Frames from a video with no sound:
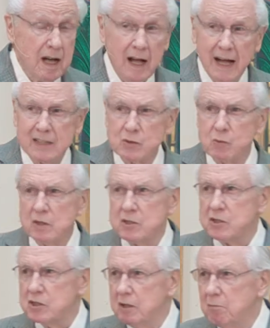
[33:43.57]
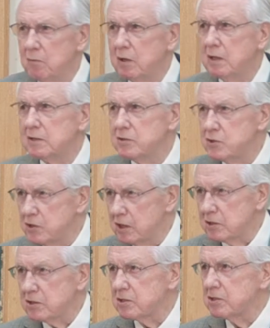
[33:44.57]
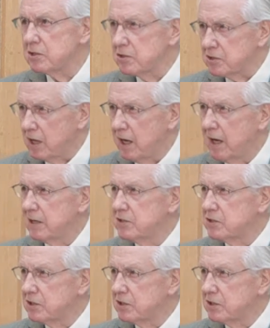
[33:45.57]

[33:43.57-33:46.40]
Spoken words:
That's when someone just decides